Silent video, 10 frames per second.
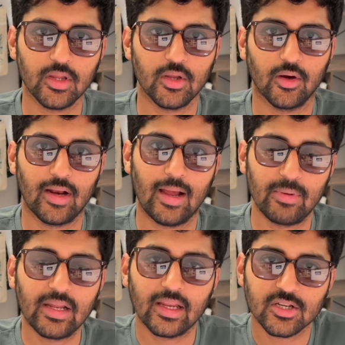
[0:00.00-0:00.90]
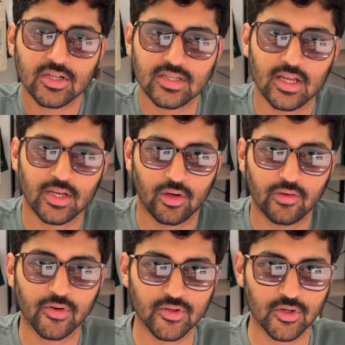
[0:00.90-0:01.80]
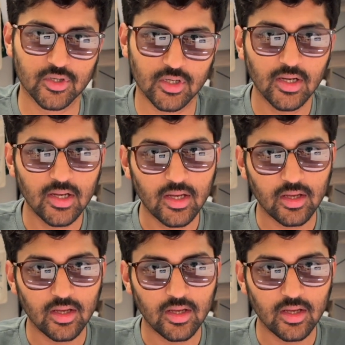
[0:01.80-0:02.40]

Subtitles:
with your applications and your infrastructure,